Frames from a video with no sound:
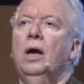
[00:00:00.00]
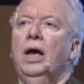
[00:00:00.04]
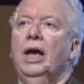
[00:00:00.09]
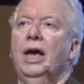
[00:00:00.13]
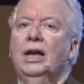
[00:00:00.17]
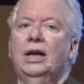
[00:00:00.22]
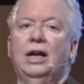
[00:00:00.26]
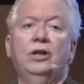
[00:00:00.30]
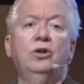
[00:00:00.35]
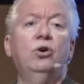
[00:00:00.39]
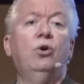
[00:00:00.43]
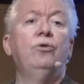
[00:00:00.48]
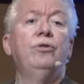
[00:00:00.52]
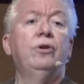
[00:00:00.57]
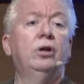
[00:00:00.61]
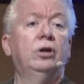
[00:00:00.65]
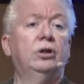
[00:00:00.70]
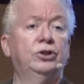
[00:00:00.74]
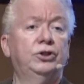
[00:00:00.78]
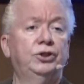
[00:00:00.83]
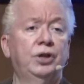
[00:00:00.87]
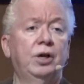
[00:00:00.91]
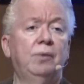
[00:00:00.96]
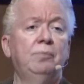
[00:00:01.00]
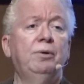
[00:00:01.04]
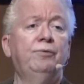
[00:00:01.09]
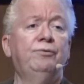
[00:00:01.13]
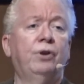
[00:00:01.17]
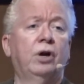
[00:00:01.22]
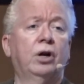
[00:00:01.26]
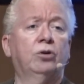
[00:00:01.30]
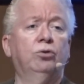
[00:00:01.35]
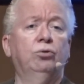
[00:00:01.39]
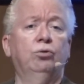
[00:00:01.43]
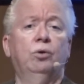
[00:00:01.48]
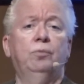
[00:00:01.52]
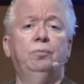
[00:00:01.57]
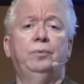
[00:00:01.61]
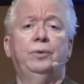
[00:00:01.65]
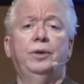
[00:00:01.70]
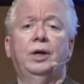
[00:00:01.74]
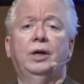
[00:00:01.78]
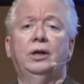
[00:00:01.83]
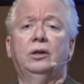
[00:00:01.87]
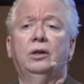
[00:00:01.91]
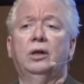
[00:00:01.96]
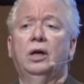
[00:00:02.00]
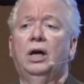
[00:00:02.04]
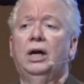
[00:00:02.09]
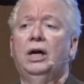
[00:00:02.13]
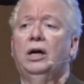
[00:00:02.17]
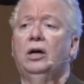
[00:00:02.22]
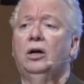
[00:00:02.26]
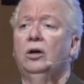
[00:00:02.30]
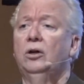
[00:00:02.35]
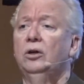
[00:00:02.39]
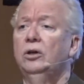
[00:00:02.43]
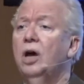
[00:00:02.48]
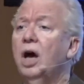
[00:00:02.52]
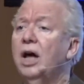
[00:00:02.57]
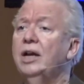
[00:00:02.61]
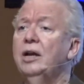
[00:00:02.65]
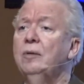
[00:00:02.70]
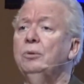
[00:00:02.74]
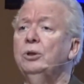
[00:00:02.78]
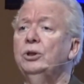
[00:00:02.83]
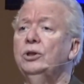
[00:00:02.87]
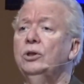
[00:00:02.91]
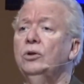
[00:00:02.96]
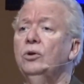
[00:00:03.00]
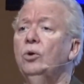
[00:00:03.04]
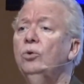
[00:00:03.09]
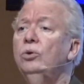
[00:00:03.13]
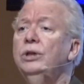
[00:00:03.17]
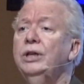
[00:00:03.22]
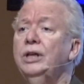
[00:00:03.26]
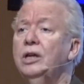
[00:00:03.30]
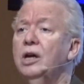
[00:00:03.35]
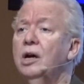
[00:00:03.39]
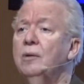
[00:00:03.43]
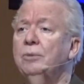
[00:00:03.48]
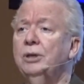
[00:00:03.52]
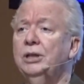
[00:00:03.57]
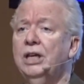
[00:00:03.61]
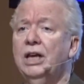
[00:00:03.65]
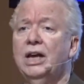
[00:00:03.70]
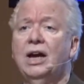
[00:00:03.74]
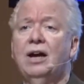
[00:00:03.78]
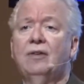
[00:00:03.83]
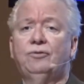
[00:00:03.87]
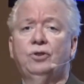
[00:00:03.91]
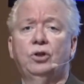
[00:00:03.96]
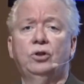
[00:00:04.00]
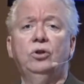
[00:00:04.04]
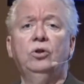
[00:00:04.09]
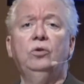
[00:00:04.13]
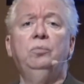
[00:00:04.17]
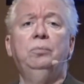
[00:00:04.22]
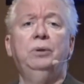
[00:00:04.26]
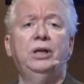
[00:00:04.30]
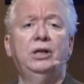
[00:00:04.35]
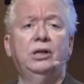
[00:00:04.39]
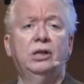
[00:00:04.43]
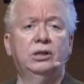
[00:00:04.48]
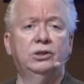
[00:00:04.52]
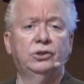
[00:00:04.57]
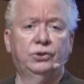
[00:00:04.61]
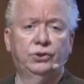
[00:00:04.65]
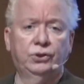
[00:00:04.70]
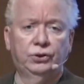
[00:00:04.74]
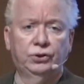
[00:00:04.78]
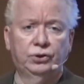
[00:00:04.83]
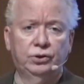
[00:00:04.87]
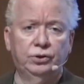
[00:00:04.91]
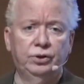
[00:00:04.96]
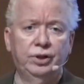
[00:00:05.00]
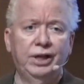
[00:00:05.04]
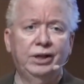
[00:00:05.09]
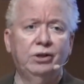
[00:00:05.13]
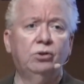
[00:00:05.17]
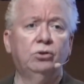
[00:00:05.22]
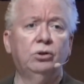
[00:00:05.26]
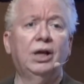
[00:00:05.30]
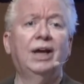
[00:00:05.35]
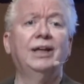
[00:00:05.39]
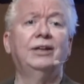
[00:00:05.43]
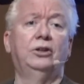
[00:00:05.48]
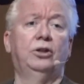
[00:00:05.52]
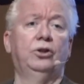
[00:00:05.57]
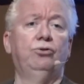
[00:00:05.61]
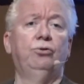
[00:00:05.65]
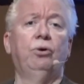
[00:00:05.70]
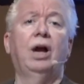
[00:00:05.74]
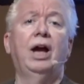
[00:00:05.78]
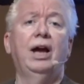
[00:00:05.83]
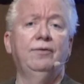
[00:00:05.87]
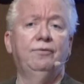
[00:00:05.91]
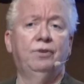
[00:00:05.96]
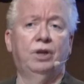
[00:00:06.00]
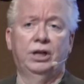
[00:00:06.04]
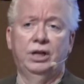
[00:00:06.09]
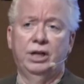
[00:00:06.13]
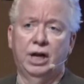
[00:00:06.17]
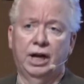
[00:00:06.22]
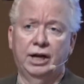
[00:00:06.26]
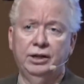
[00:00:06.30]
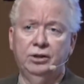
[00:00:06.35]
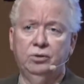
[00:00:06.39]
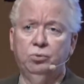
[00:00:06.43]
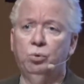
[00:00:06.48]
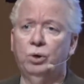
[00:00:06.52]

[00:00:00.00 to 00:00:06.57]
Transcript: And I know there are some of our group that are not able to only come in the afternoon because they don't like to drive at night